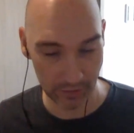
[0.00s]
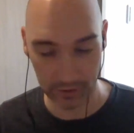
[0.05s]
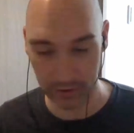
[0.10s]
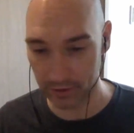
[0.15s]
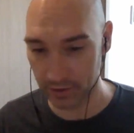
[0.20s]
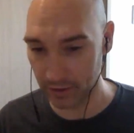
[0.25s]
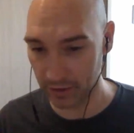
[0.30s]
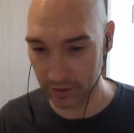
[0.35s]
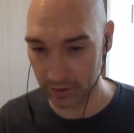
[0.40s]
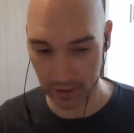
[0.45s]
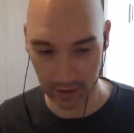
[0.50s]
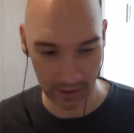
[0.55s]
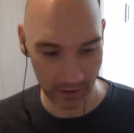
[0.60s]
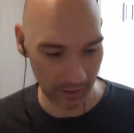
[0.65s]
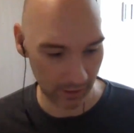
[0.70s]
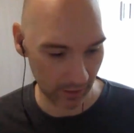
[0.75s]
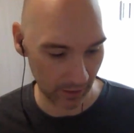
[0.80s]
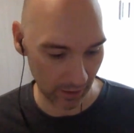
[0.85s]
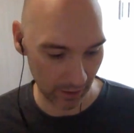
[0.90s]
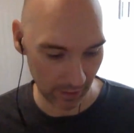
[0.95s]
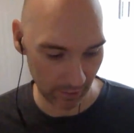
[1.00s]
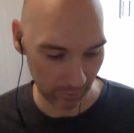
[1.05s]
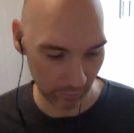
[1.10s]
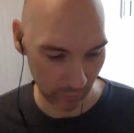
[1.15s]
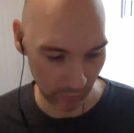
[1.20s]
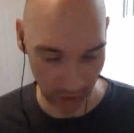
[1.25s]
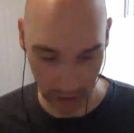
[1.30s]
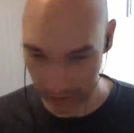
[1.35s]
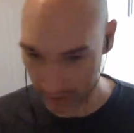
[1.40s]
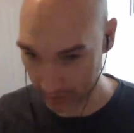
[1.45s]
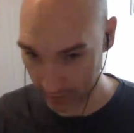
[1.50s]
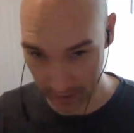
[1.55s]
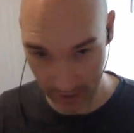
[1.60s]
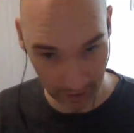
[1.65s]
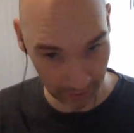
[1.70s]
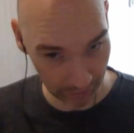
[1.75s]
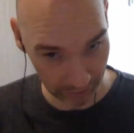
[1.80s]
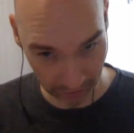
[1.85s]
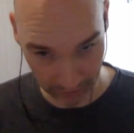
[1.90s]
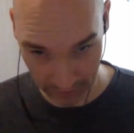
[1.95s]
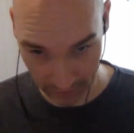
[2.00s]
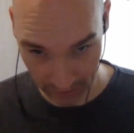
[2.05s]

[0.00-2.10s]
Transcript: She did not try to get out of the